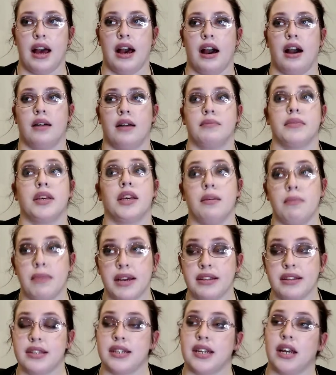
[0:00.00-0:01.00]
Um, he
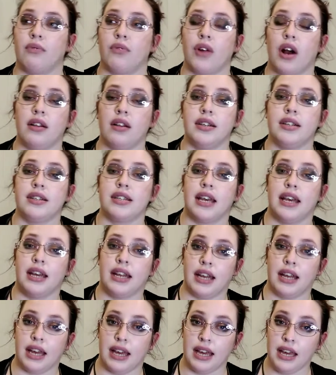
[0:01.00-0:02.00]
missed, and Rollins
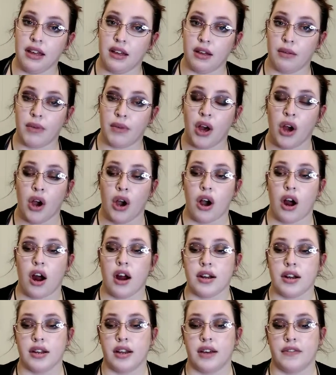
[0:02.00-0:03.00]
hit him
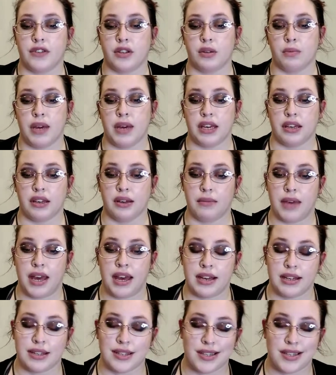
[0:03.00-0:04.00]
hard enough to make him
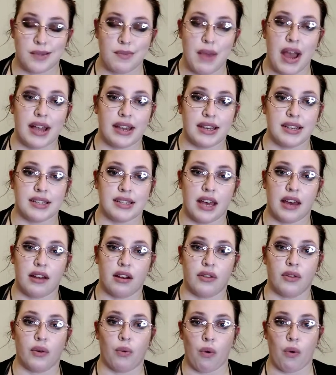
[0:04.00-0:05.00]
smack his
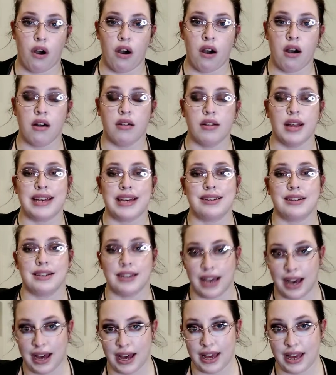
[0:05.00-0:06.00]
head on the wall
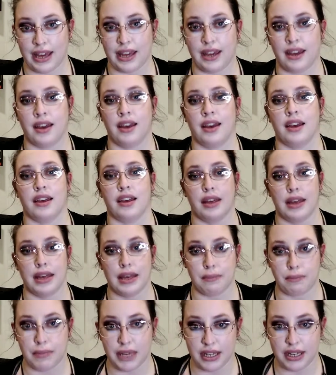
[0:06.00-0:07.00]
and die
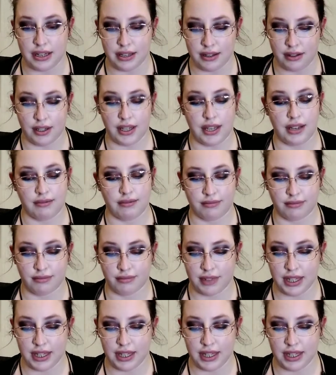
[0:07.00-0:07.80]
immediately.